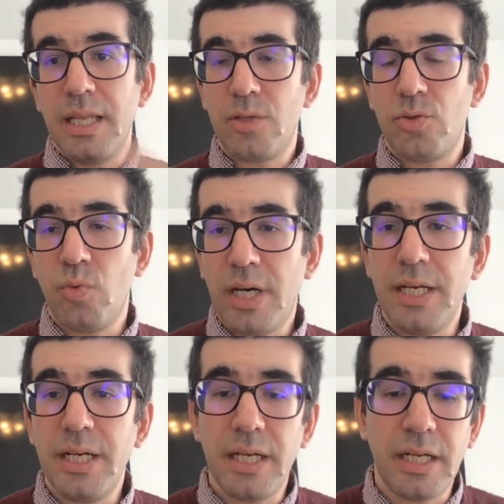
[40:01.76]
That's
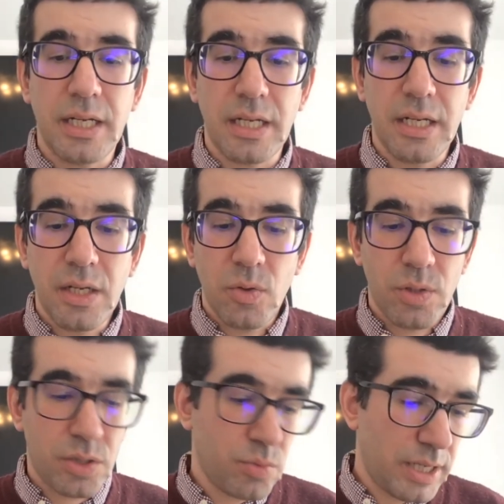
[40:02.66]
one well,
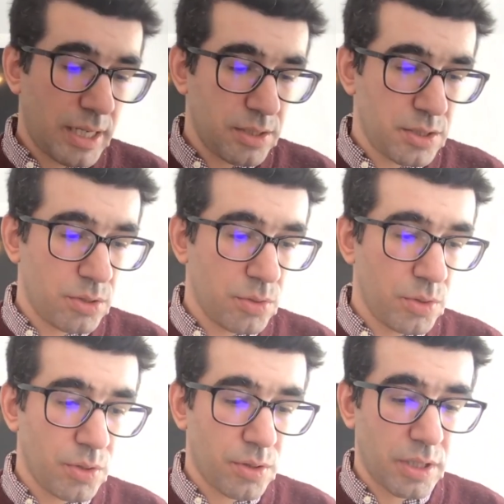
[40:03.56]
that's one answer to
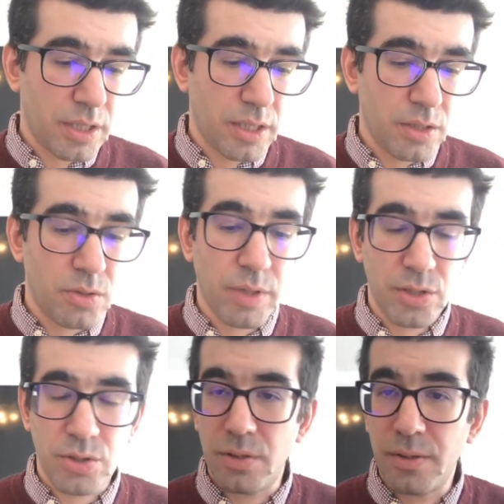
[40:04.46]
your uh,
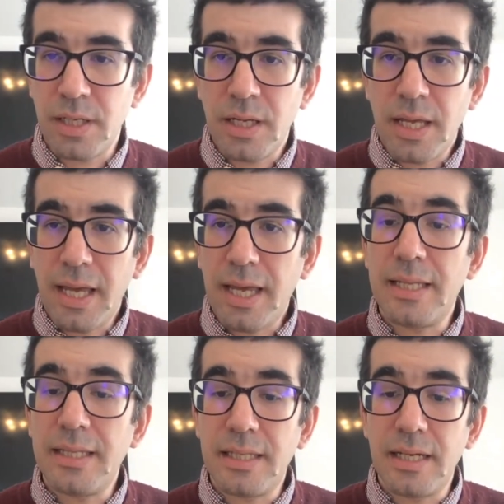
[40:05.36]
question.
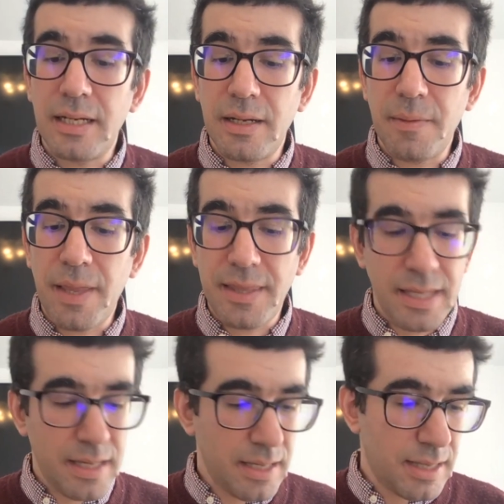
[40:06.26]
And, uh, and
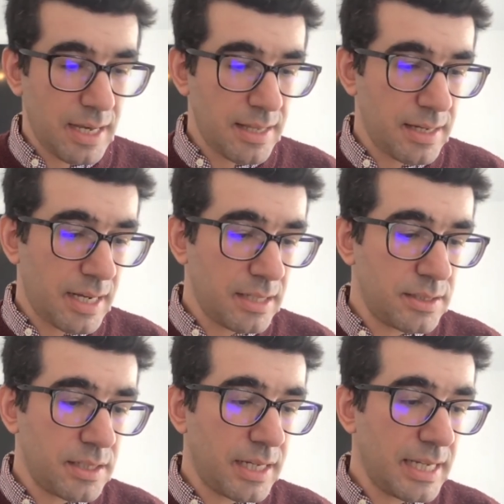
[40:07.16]
the, the other
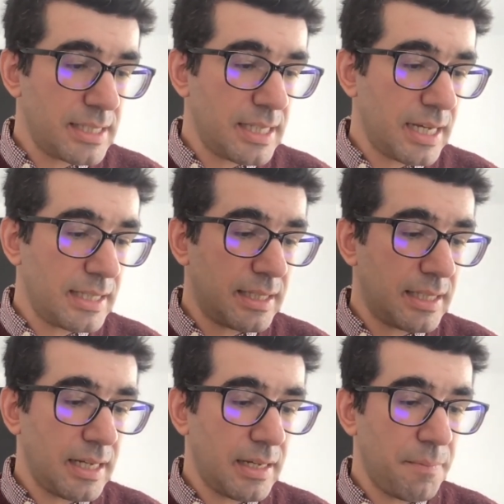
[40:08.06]
answer is that
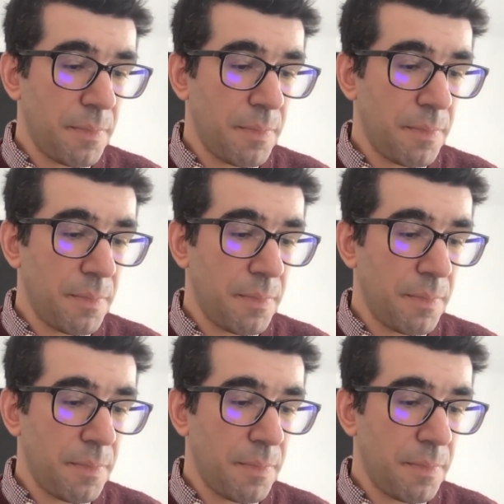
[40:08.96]
uh,